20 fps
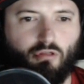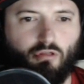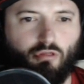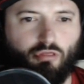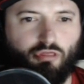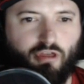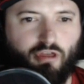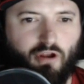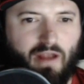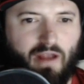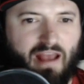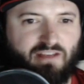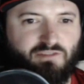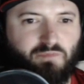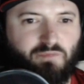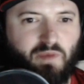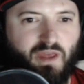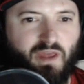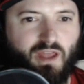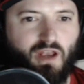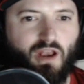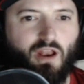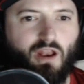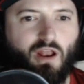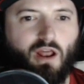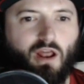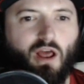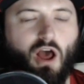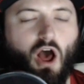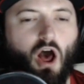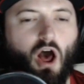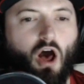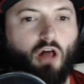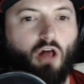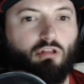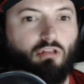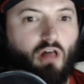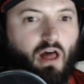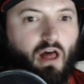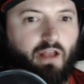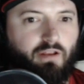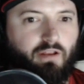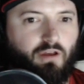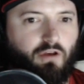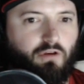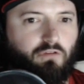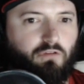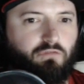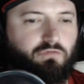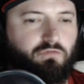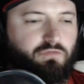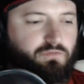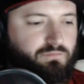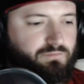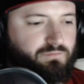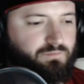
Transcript: there has been a lot of